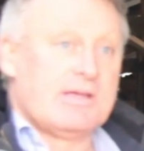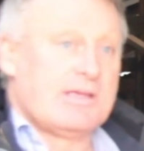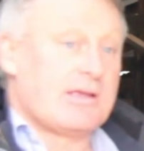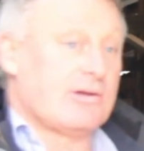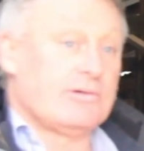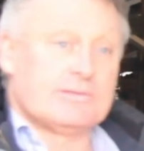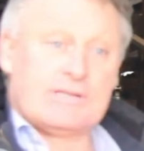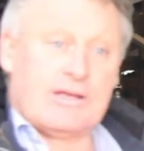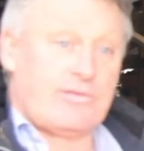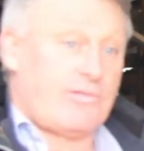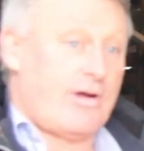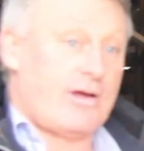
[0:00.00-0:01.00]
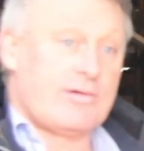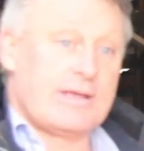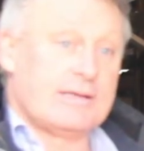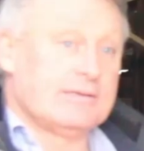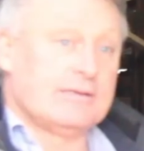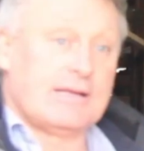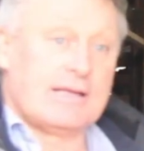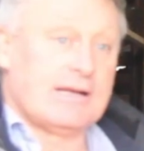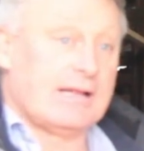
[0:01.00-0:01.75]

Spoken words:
You can also throw in a